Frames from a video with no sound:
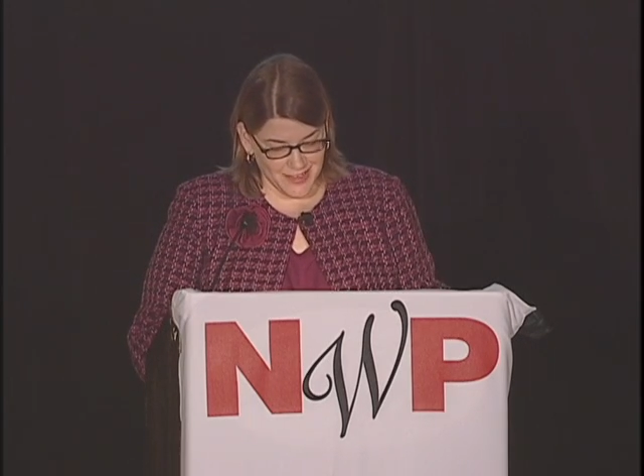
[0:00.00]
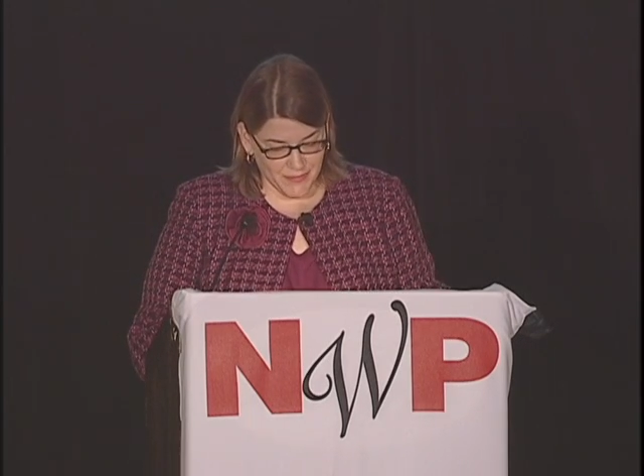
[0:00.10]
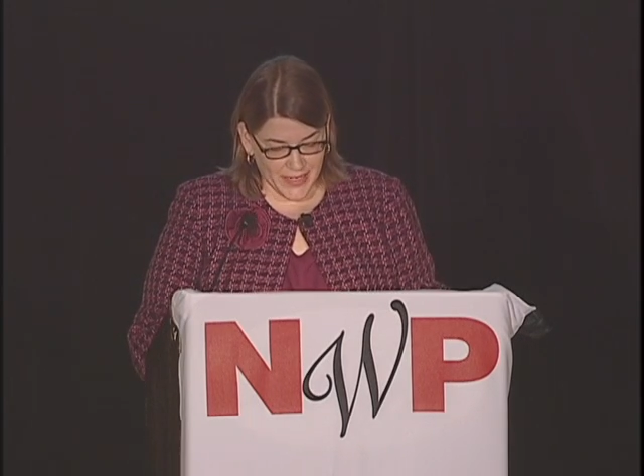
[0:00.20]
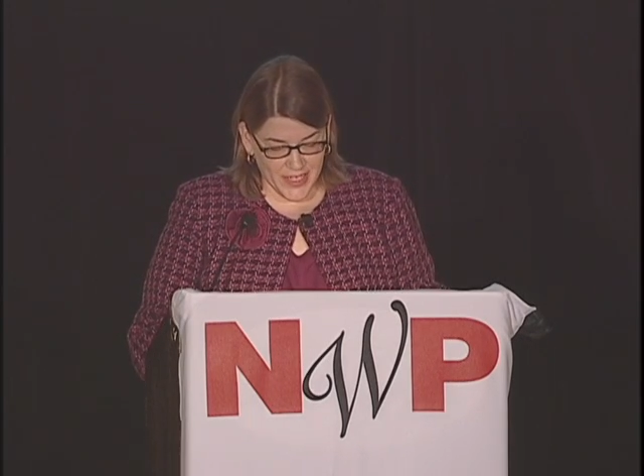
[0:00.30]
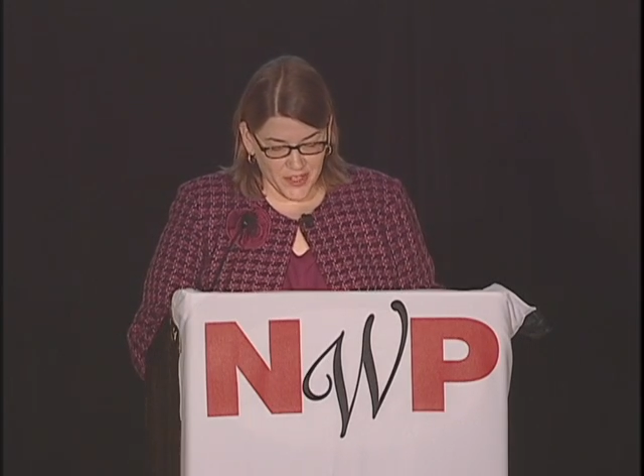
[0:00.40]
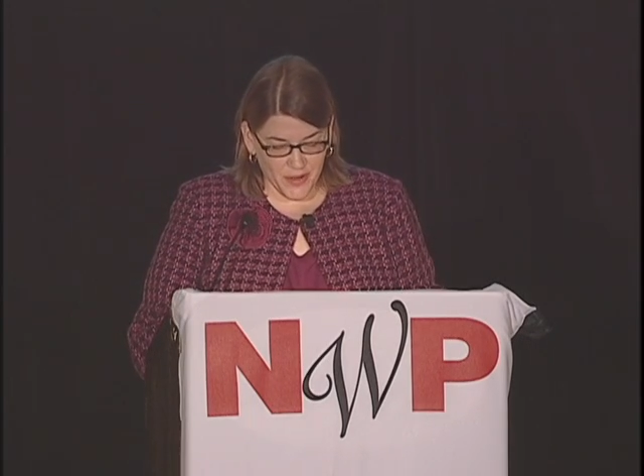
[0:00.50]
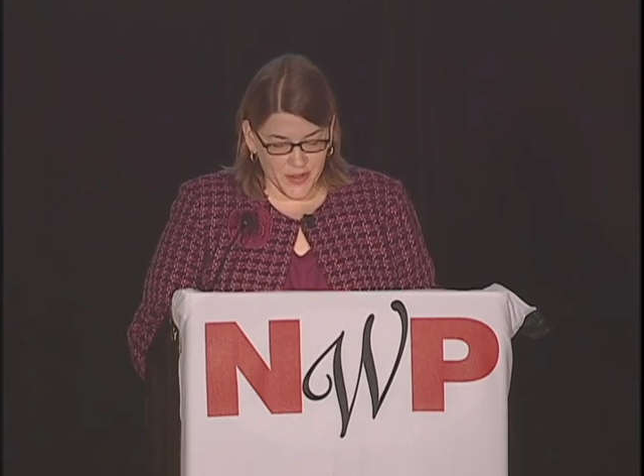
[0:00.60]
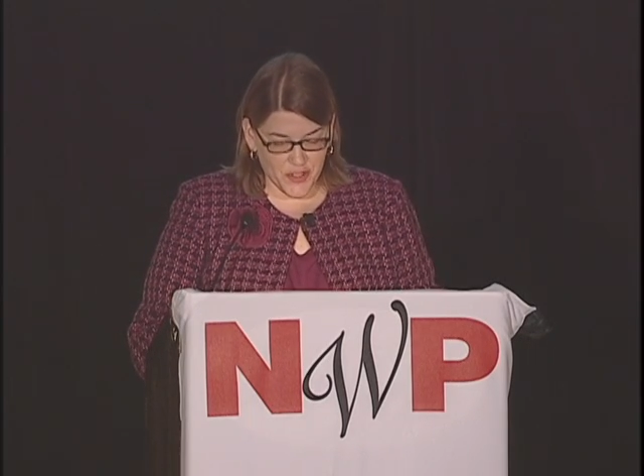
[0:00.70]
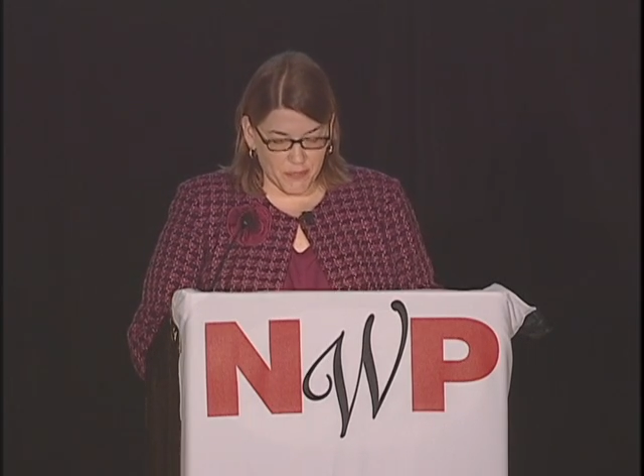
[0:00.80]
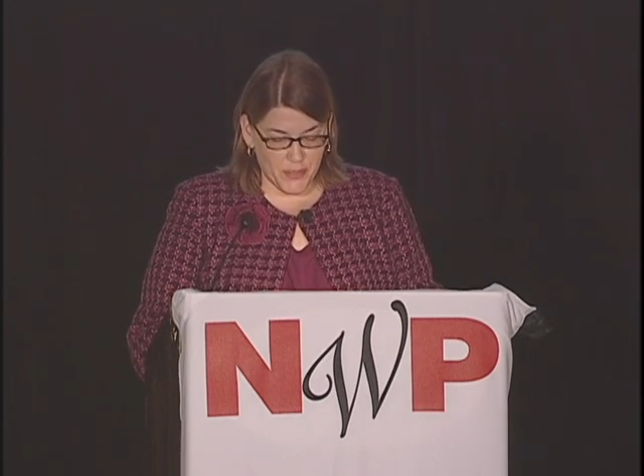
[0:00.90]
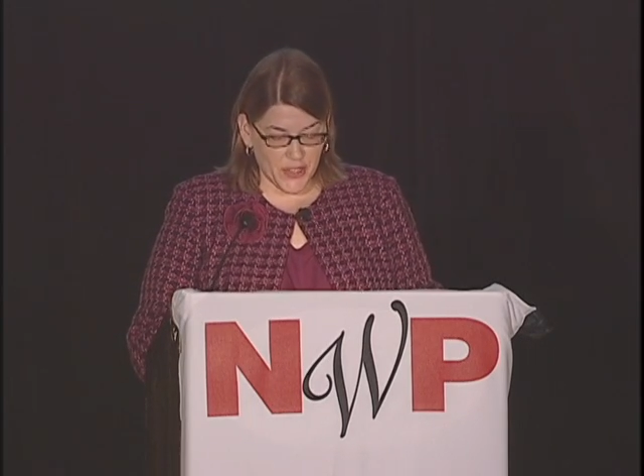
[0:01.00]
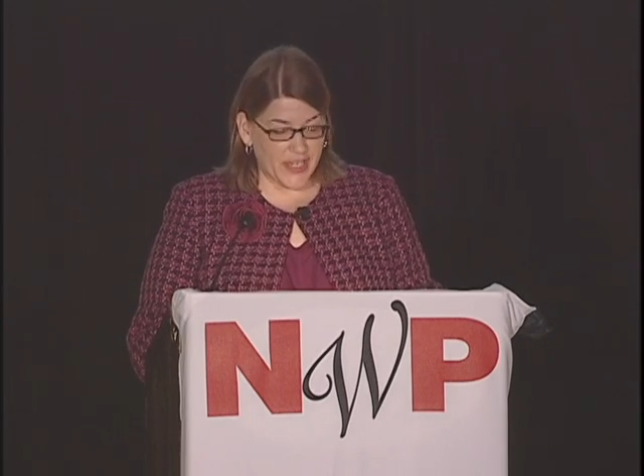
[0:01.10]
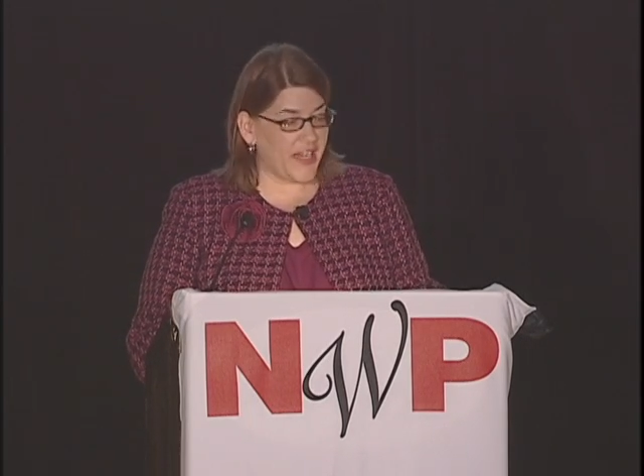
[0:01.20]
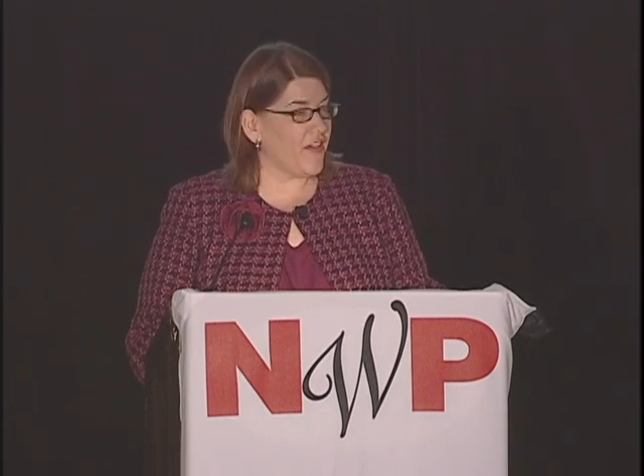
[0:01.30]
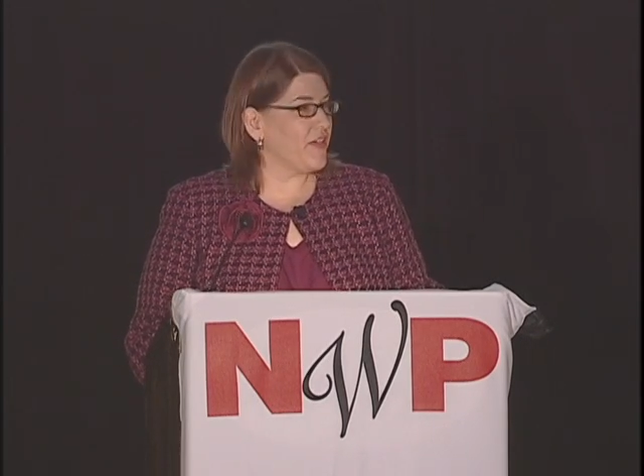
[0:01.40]
My heroes are book
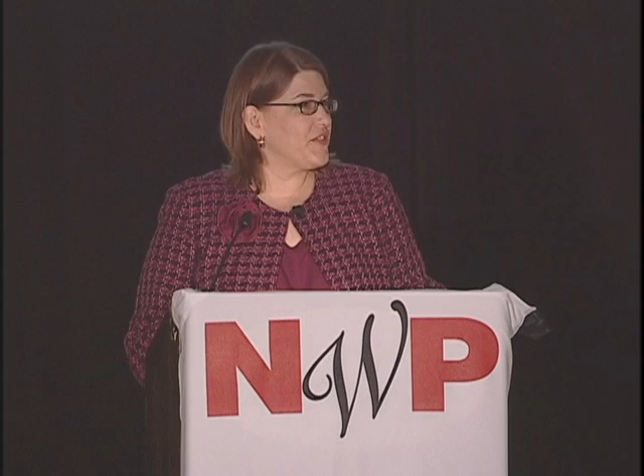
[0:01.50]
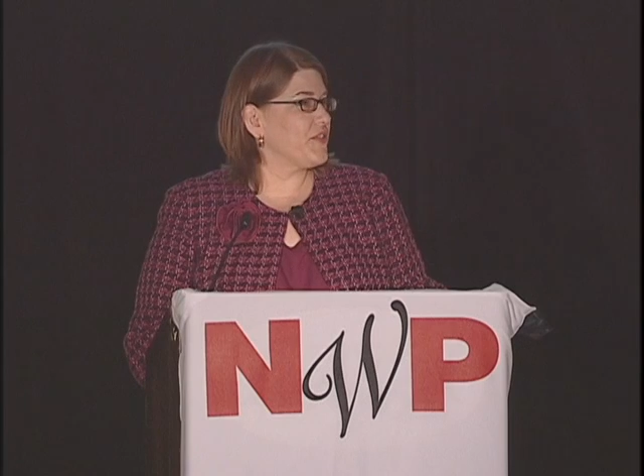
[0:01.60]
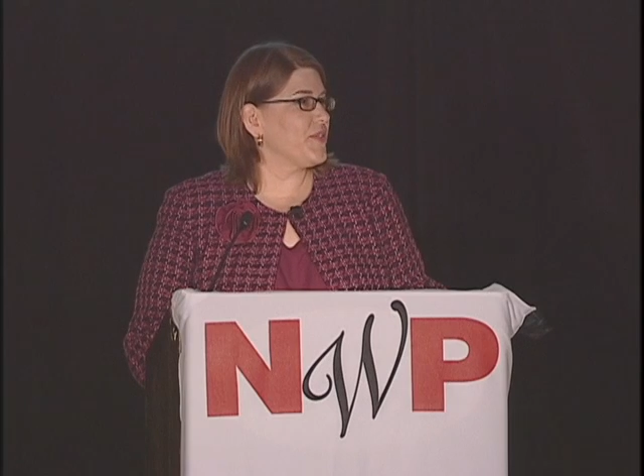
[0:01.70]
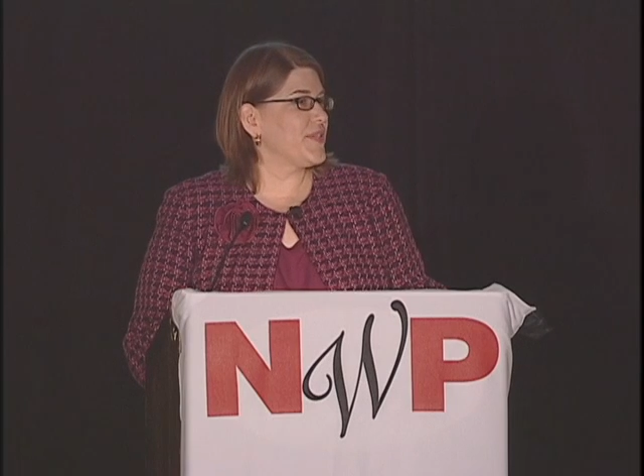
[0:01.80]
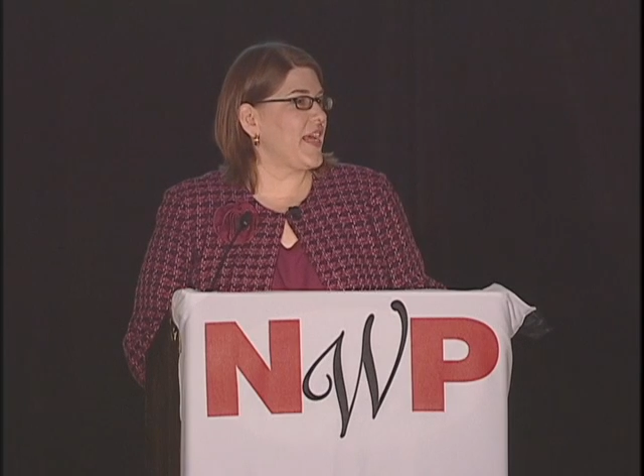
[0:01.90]
characters